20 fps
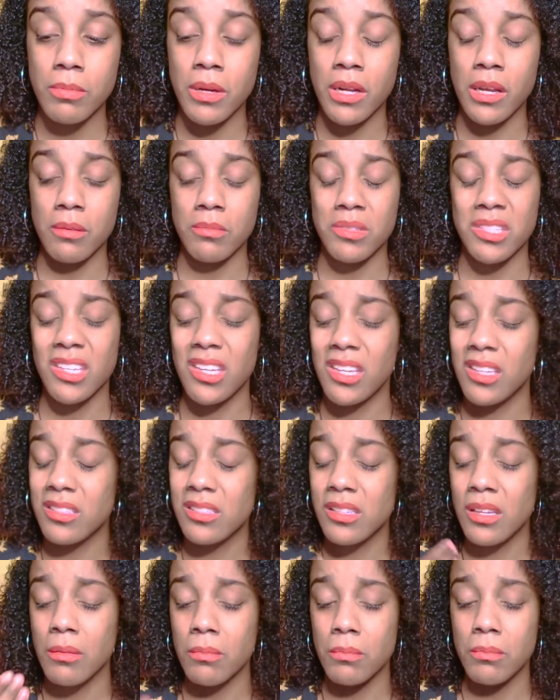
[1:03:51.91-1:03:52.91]
But I'm seeing
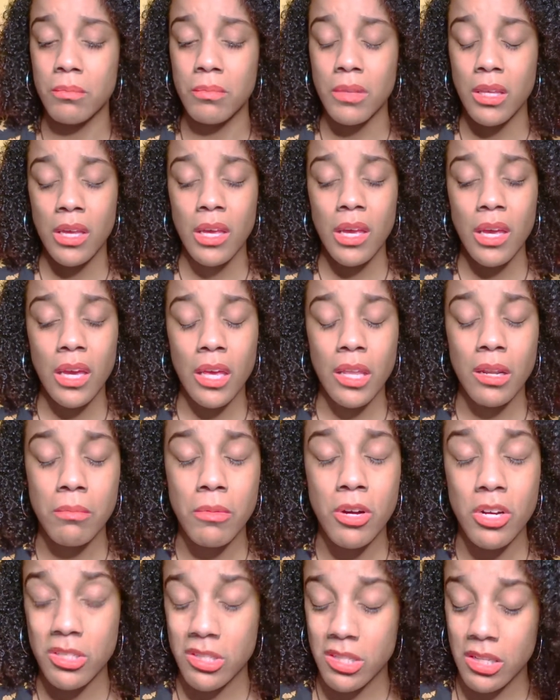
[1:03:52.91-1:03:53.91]
some
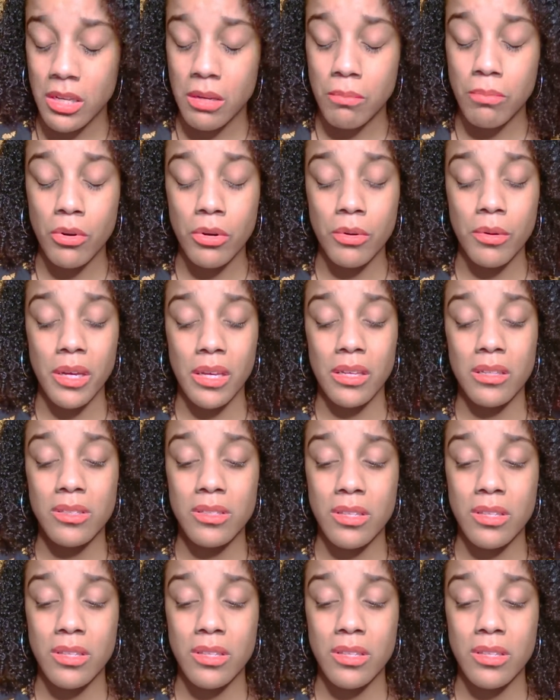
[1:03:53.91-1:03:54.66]
animosity brewing,